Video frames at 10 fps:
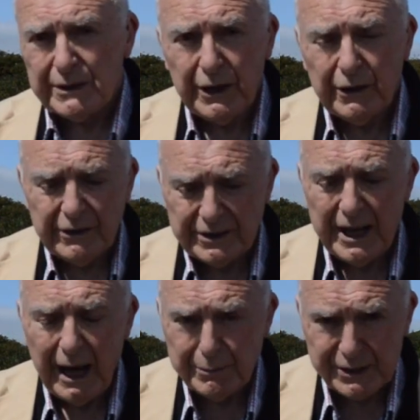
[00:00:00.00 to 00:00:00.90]
here at
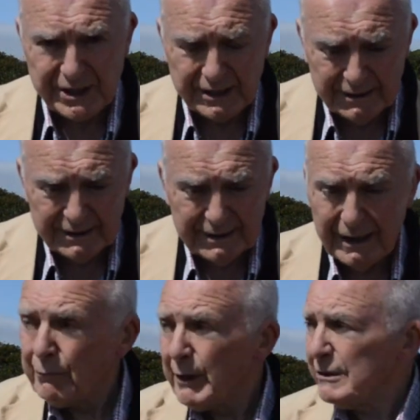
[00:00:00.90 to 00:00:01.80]
Hubberston,
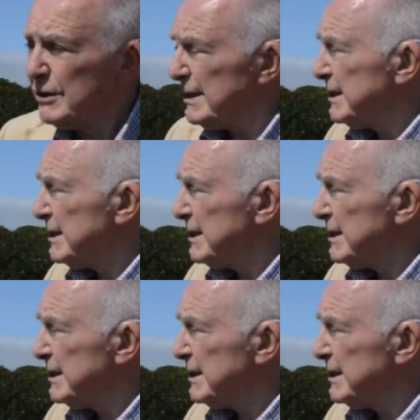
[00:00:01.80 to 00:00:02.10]
and we can just